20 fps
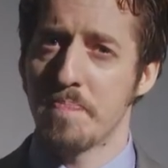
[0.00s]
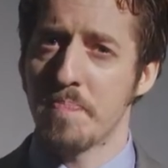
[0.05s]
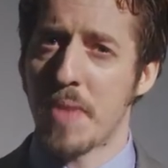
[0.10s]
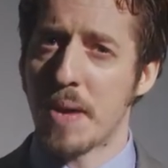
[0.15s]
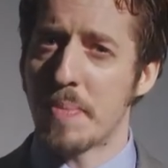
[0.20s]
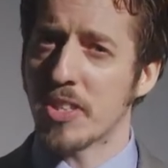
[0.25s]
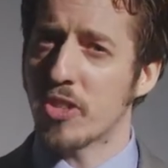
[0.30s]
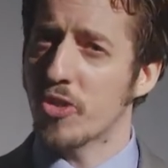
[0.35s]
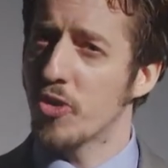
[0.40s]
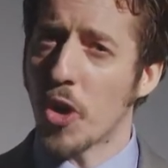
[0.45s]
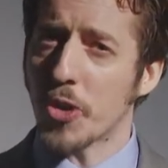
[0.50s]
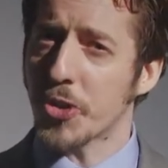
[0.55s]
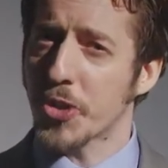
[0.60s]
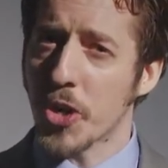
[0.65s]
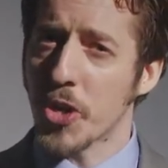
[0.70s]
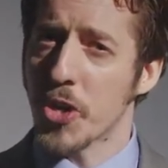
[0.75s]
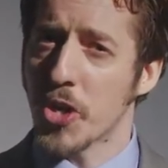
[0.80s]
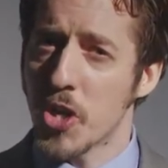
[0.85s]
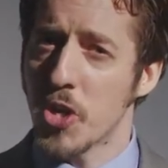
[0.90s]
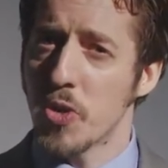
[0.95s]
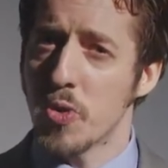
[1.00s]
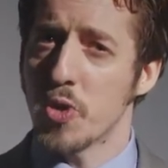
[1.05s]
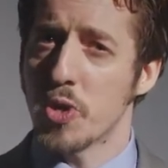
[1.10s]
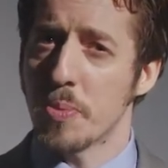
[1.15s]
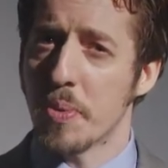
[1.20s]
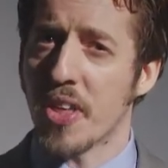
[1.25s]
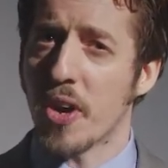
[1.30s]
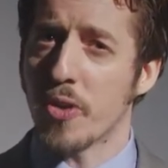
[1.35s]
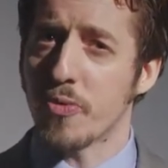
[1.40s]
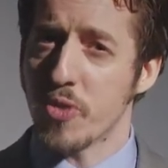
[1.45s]
I must not conclude
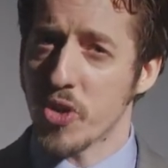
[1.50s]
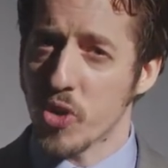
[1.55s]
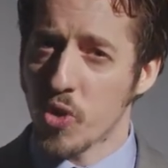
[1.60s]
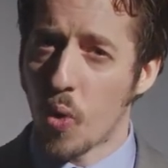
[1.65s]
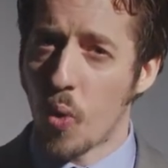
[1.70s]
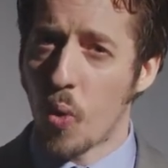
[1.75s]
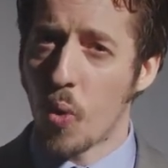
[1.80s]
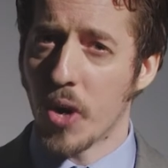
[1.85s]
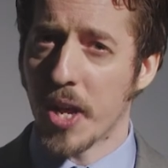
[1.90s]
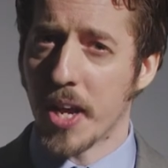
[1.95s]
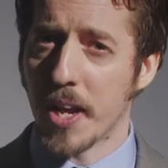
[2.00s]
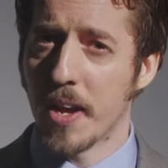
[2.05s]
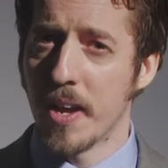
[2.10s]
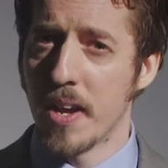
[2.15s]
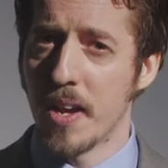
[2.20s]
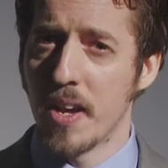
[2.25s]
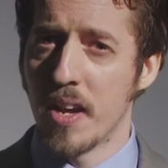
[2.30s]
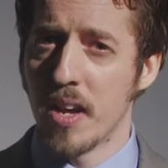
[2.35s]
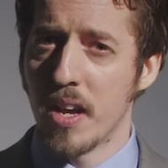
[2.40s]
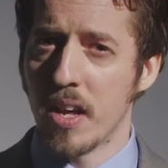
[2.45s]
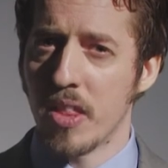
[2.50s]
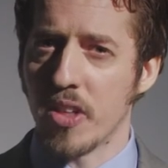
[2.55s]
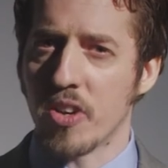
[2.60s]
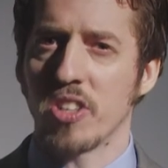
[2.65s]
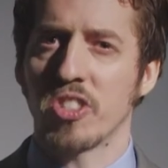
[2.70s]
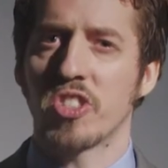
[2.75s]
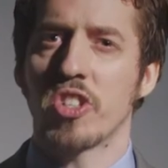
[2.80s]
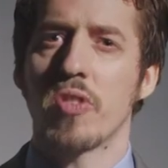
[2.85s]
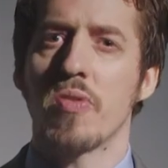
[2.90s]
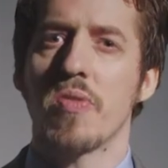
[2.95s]
without recalling the
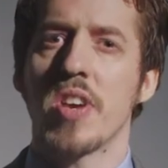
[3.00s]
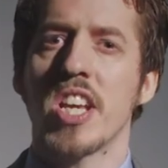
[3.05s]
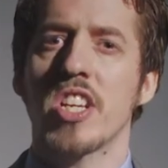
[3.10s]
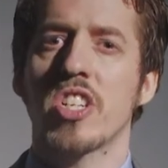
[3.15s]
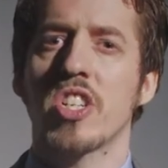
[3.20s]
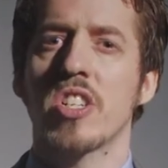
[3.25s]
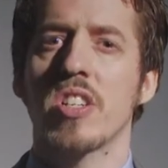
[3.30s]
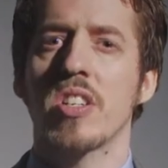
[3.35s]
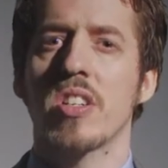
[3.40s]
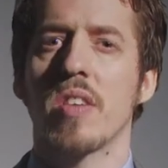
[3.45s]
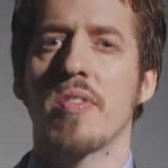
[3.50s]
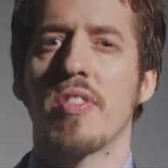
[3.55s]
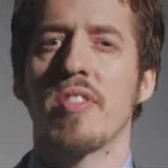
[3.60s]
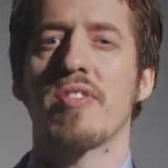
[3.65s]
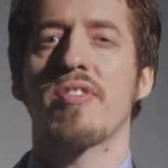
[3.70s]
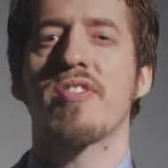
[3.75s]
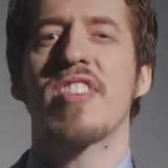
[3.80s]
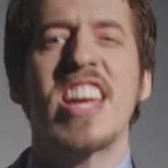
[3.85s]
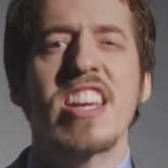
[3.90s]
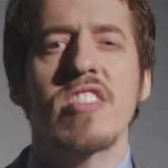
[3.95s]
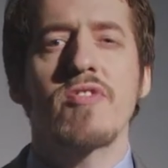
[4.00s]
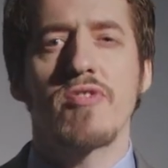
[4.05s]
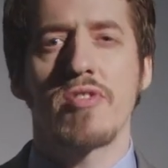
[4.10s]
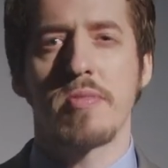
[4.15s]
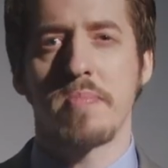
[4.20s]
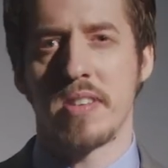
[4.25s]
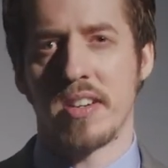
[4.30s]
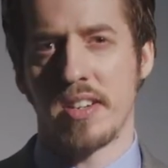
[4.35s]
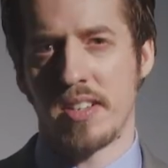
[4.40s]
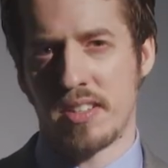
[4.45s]
consideration of the
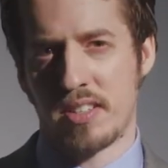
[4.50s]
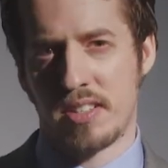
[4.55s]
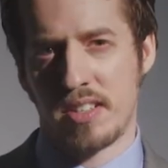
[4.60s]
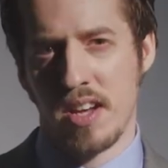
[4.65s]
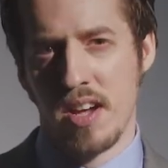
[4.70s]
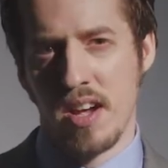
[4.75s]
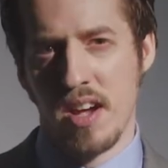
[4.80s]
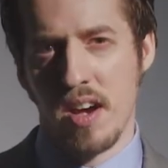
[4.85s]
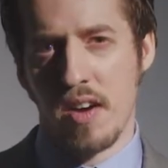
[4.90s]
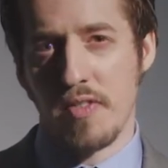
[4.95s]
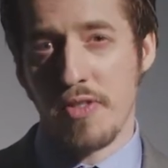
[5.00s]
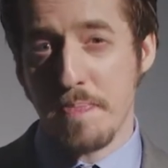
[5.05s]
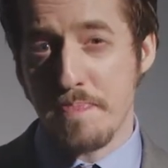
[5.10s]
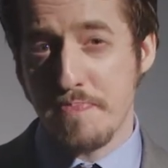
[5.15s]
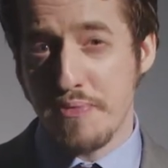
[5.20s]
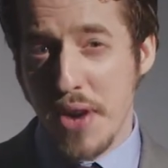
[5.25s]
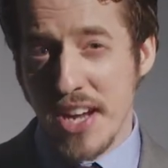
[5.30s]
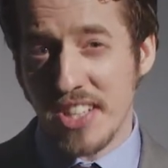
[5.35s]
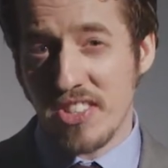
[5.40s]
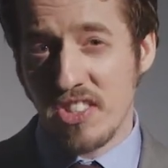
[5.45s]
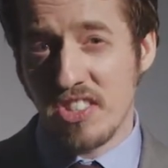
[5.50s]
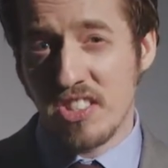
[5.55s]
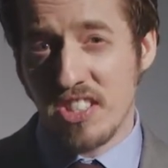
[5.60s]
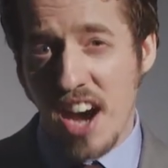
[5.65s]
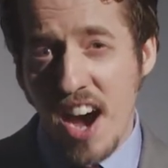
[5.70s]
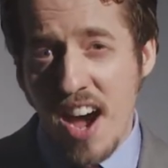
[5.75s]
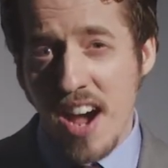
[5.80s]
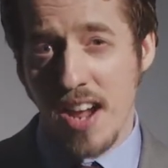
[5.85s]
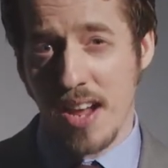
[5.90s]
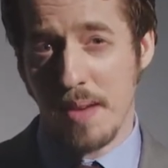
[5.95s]
favorableness of the present
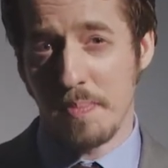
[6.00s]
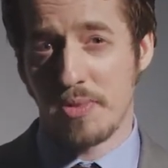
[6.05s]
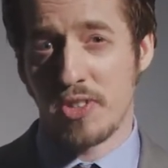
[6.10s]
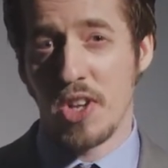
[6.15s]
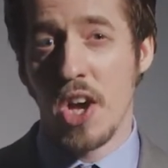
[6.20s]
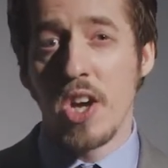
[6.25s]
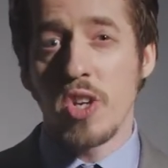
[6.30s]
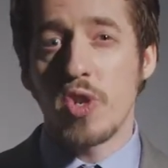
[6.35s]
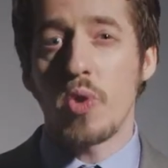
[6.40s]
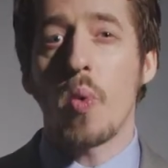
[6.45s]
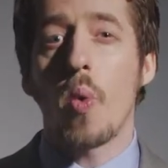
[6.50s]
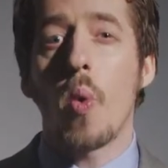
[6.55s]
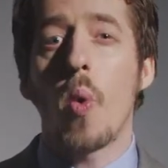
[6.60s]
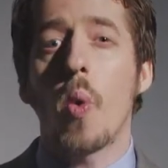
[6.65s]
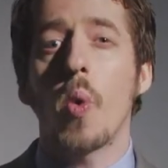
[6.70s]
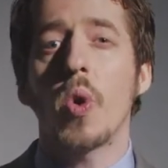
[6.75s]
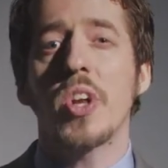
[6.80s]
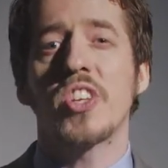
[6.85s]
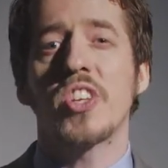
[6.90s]
times to all